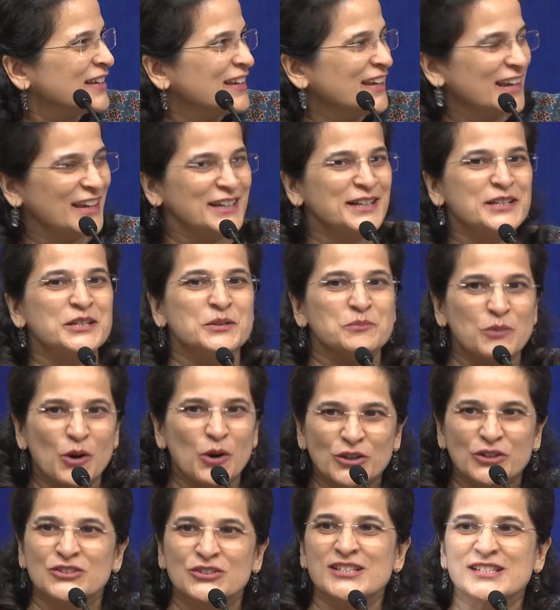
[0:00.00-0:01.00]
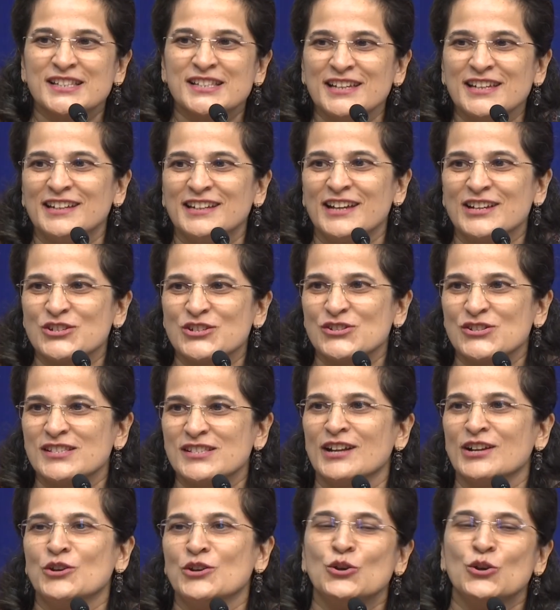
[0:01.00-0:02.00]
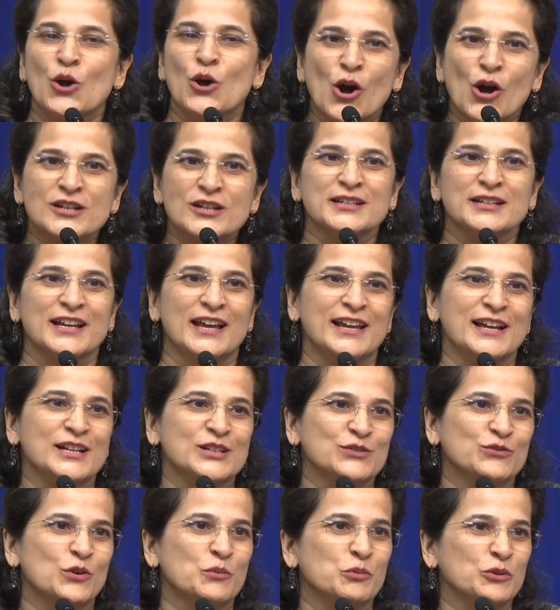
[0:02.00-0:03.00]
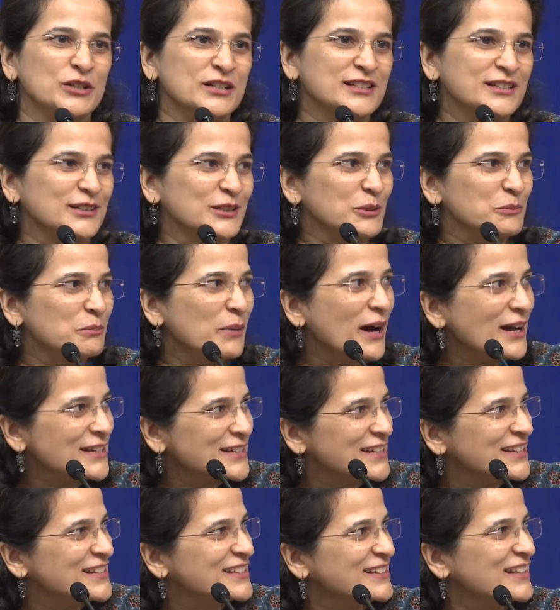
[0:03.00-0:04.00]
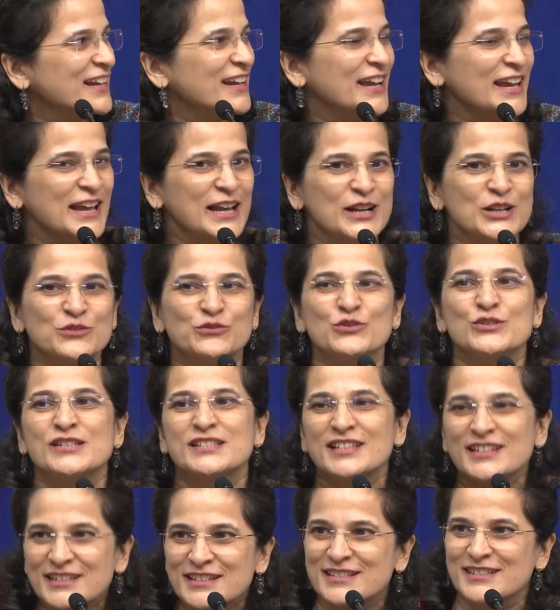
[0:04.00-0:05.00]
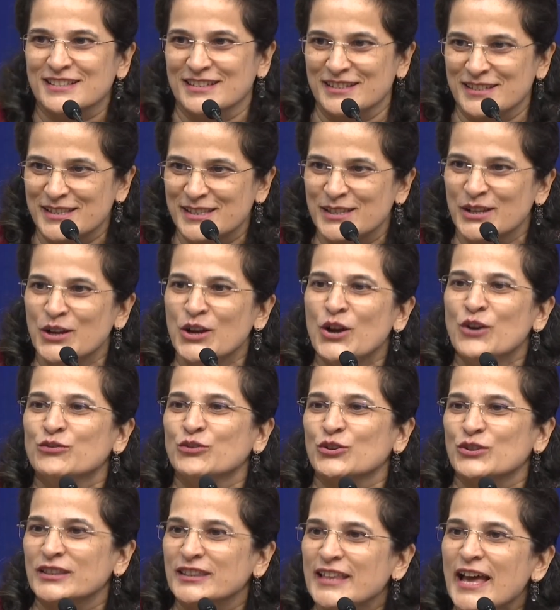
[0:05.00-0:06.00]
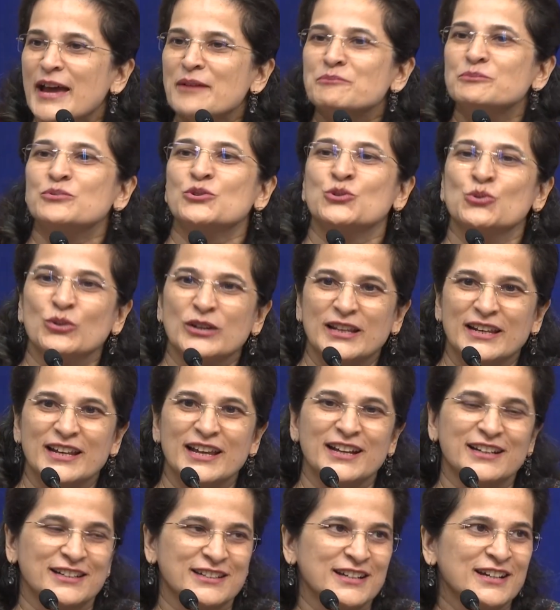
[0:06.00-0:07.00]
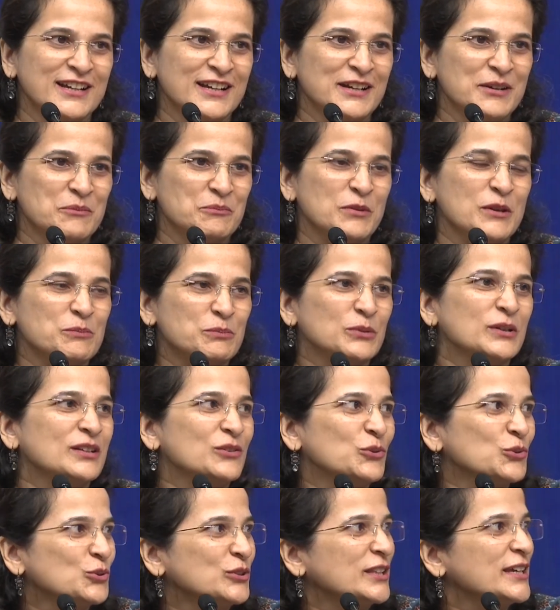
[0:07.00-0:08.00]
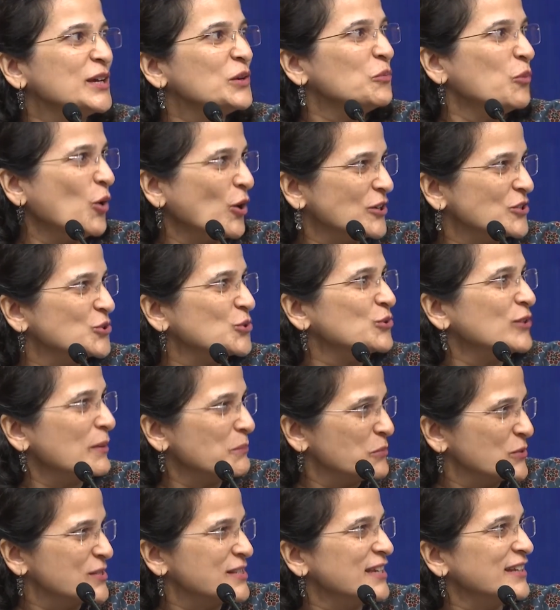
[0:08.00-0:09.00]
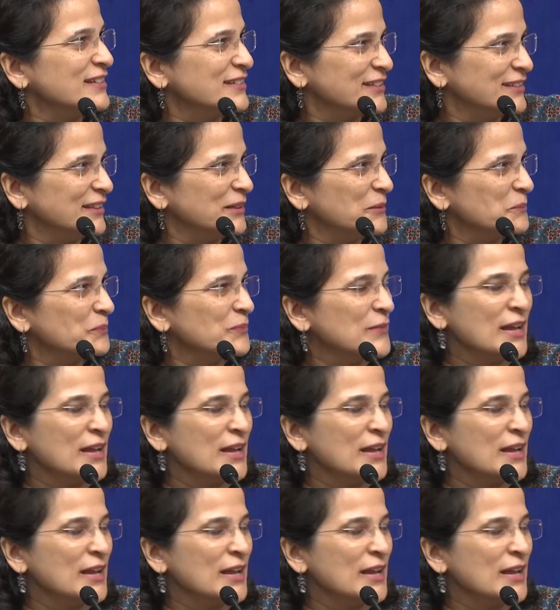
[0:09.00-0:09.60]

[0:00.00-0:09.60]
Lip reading: In a democracy, elections are not held for political parties, they're held for citizens, for them to elect people who they want to represent them.